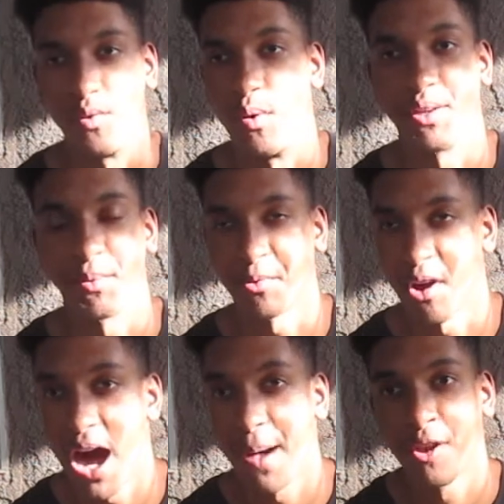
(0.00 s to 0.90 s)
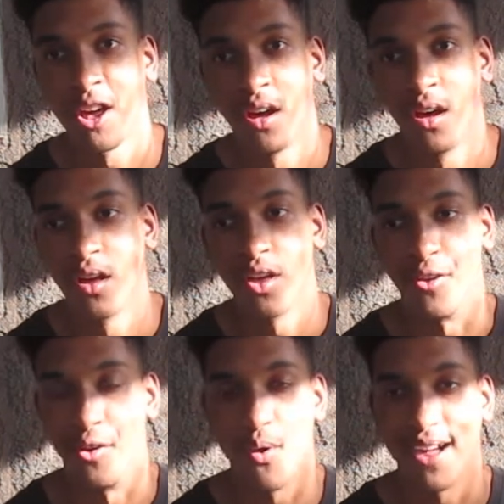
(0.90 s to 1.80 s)
If you ain't subscribed,
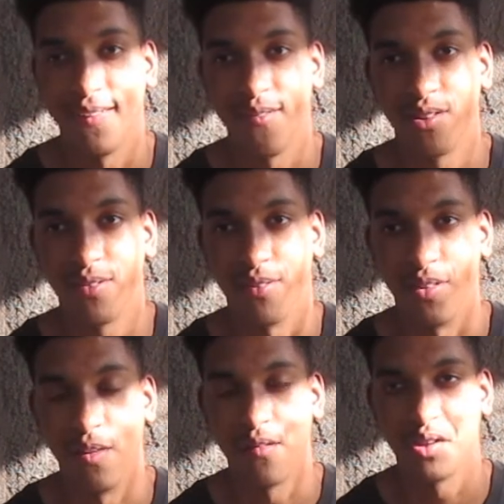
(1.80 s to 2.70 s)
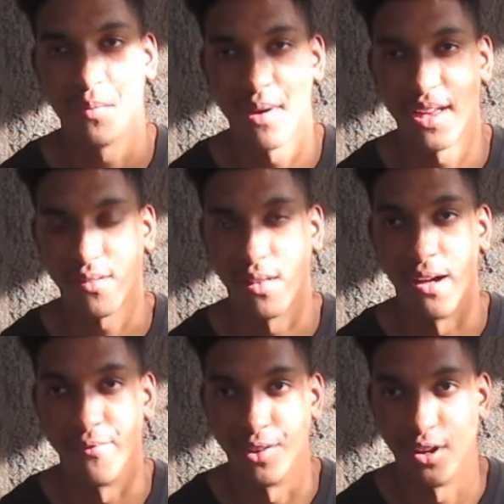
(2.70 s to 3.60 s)
you ain't living living your best
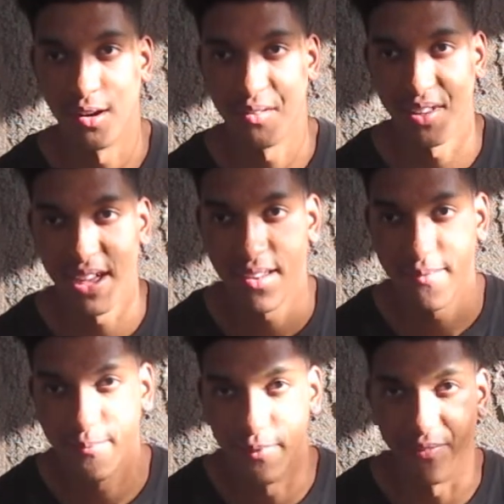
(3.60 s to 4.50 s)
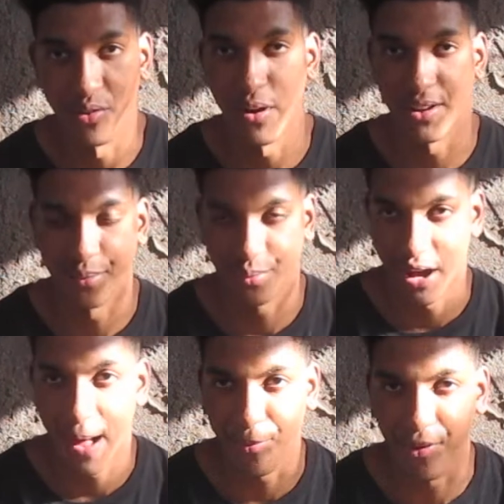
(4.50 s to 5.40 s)
life. You know what I'm saying? If you ain't
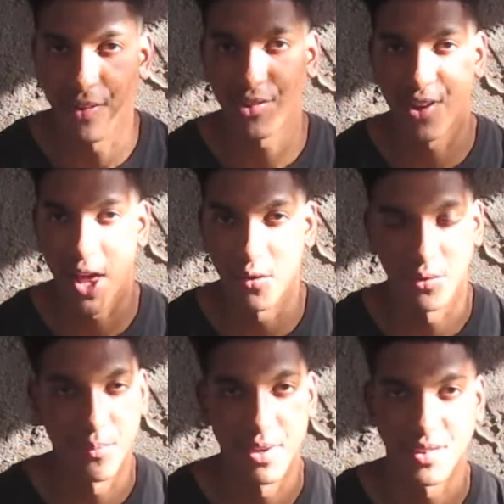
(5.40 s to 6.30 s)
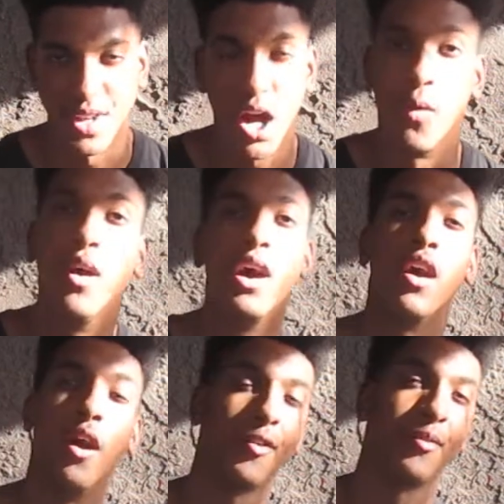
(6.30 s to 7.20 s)
subscribed to this channel, you're missing out
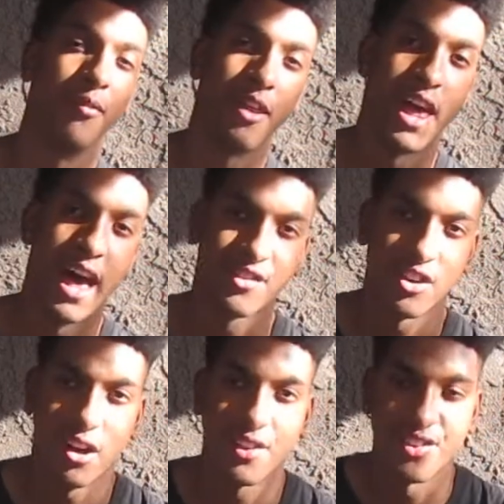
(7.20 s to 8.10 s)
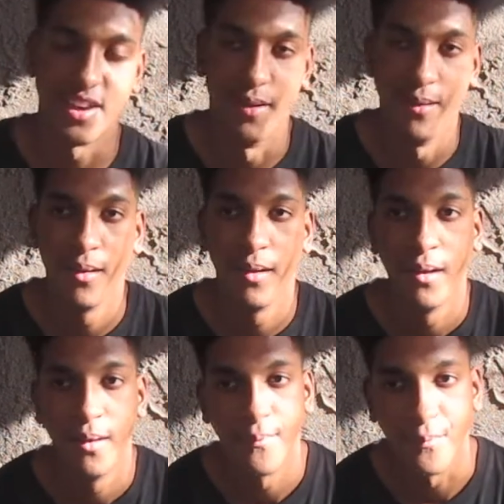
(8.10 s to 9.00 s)
on some lit ass content,
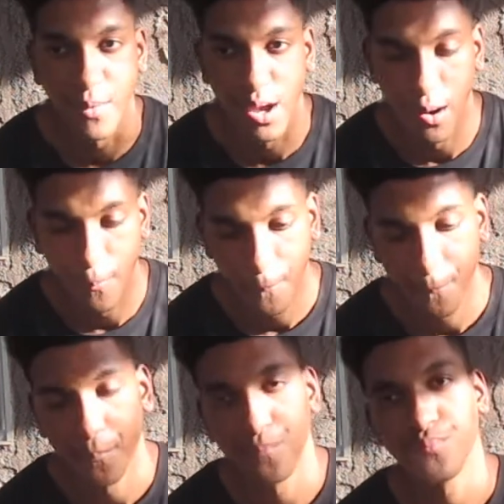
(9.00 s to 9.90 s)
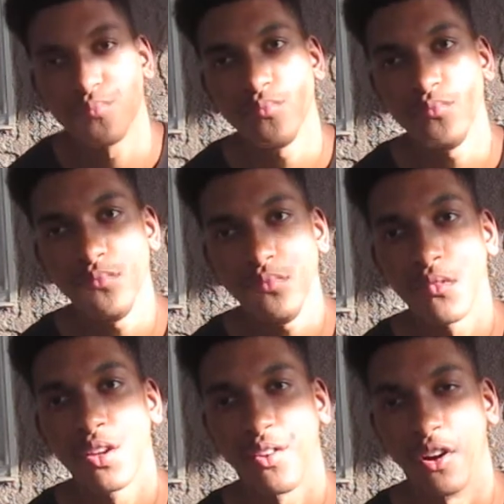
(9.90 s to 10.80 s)
you know.
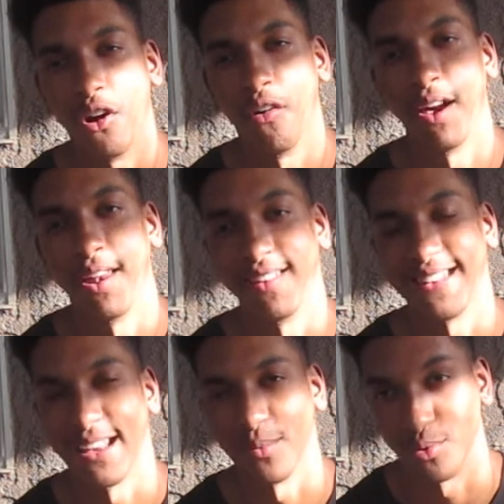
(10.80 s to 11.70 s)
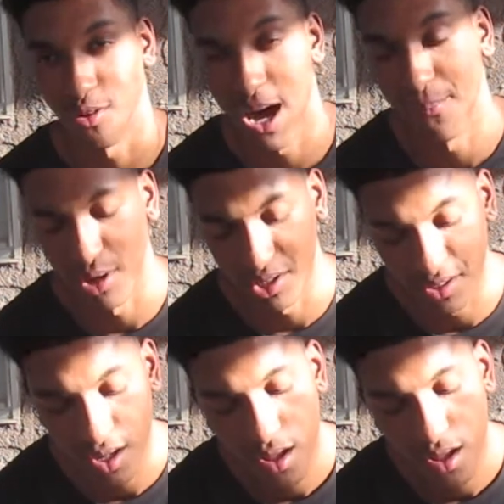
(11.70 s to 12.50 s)
So go ahead hit that subscribe button.